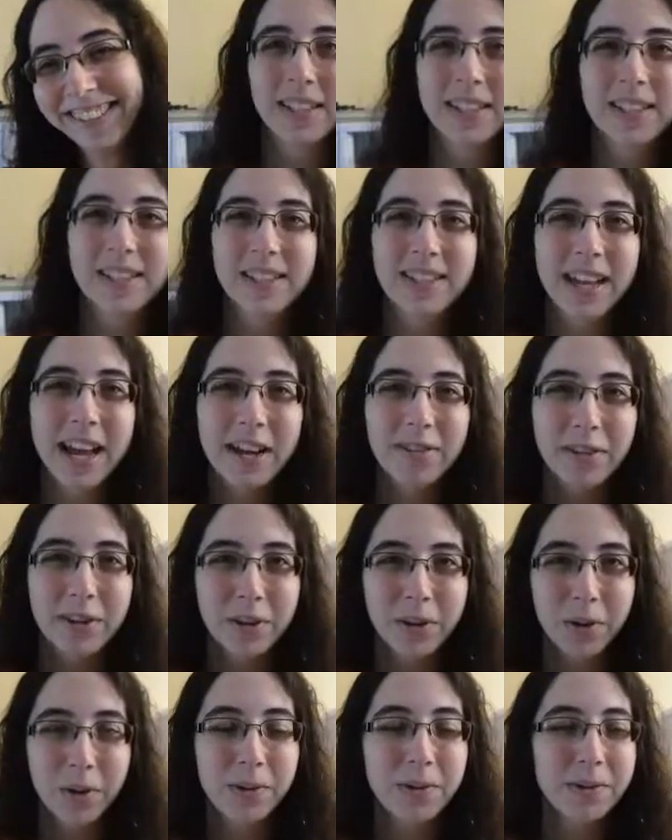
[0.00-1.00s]
Just
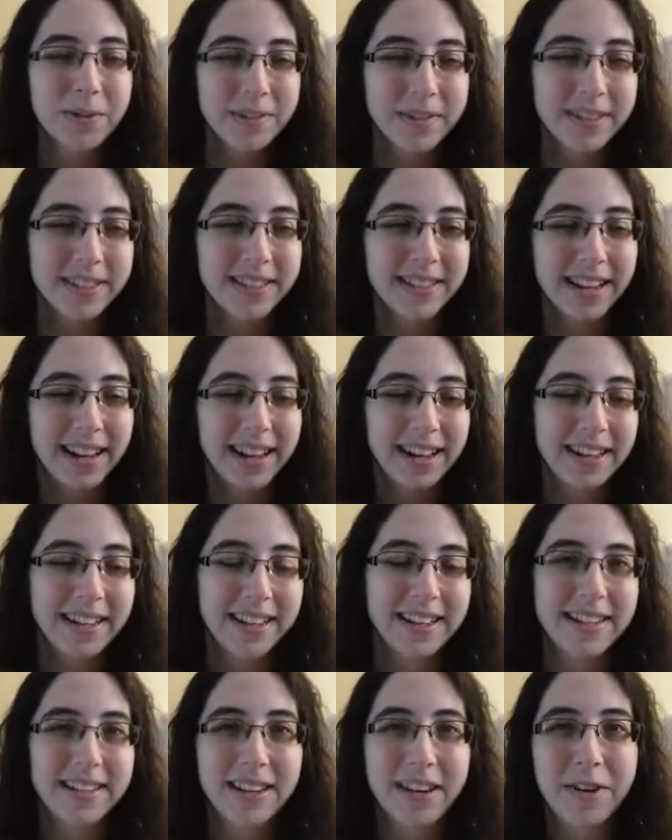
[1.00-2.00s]
having goals
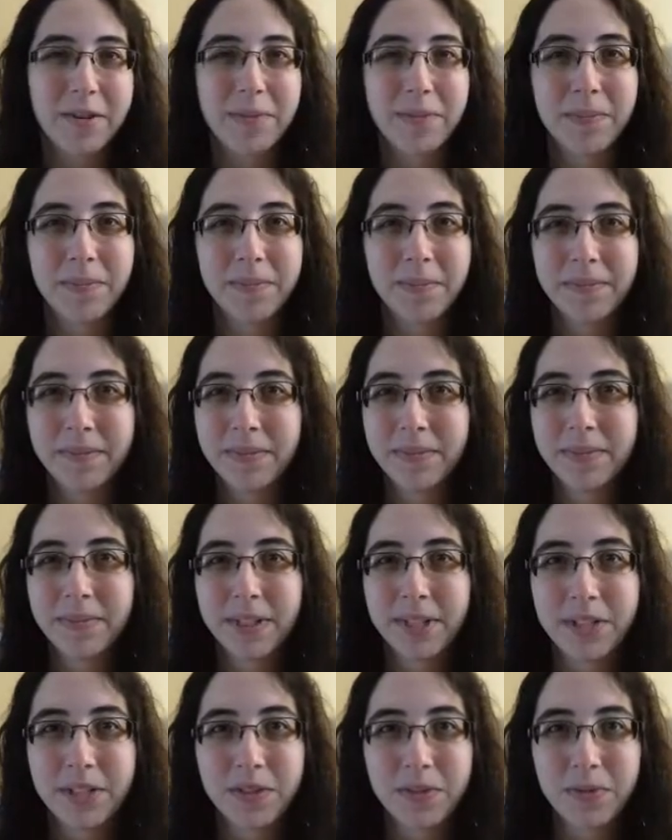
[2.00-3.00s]
and
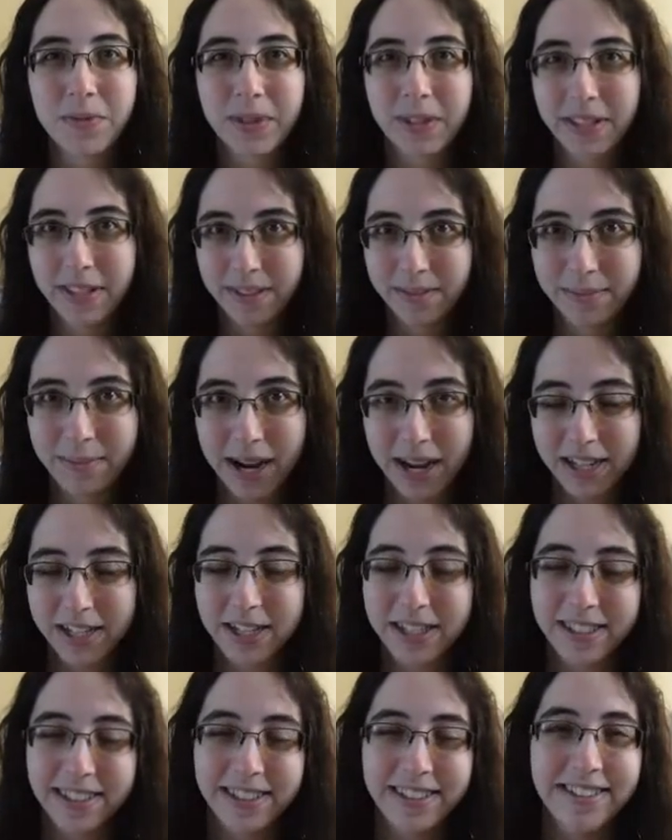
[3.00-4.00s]
just feeling
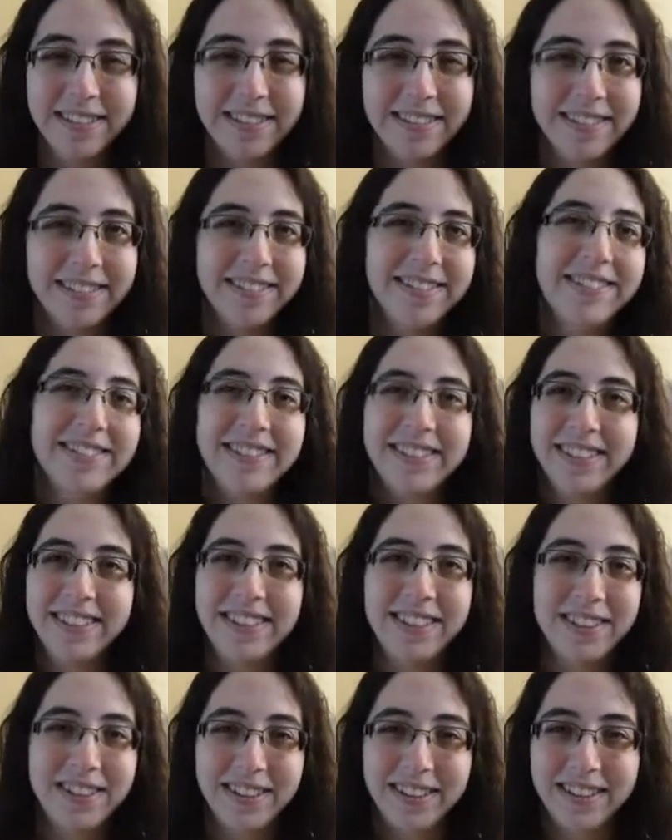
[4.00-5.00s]
passion. And
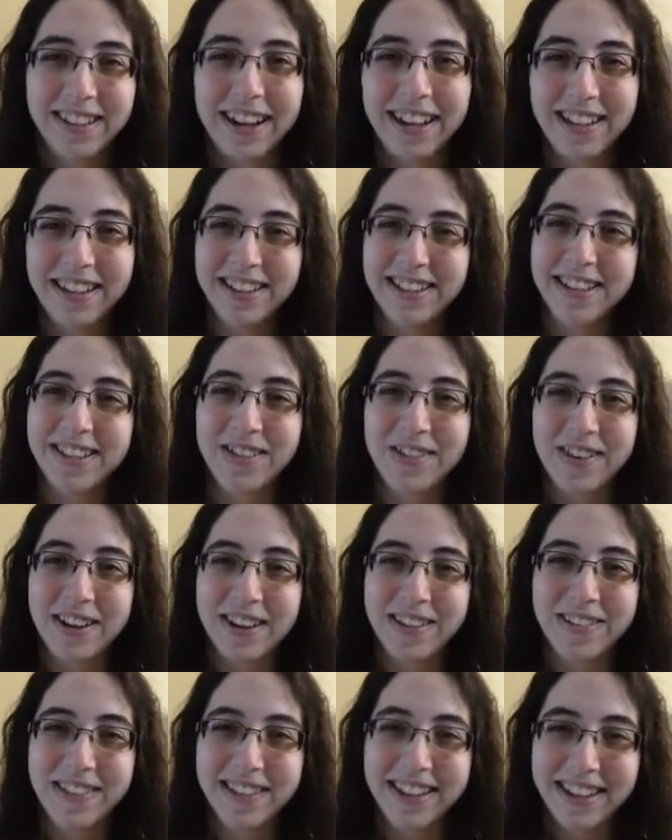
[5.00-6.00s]
Alex is
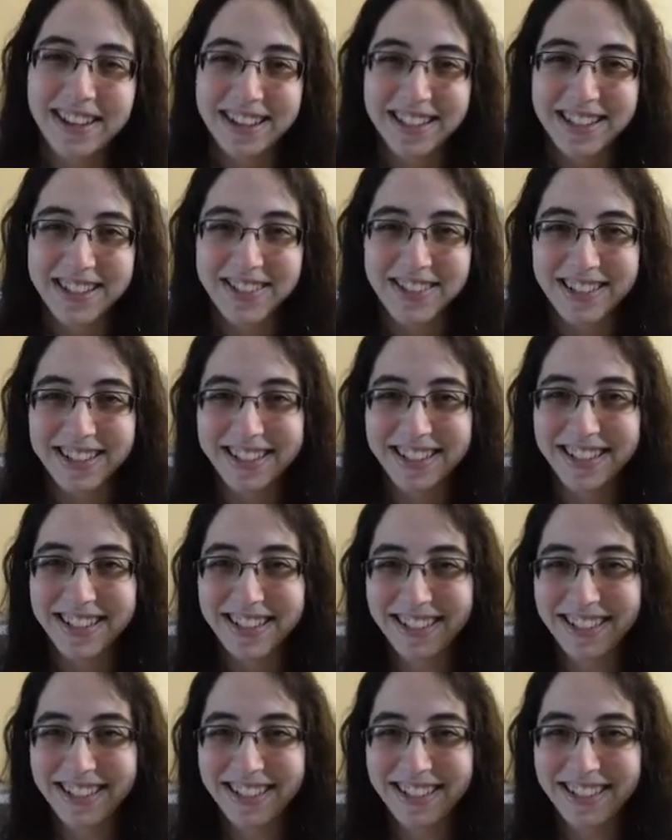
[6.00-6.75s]
ready for the next question.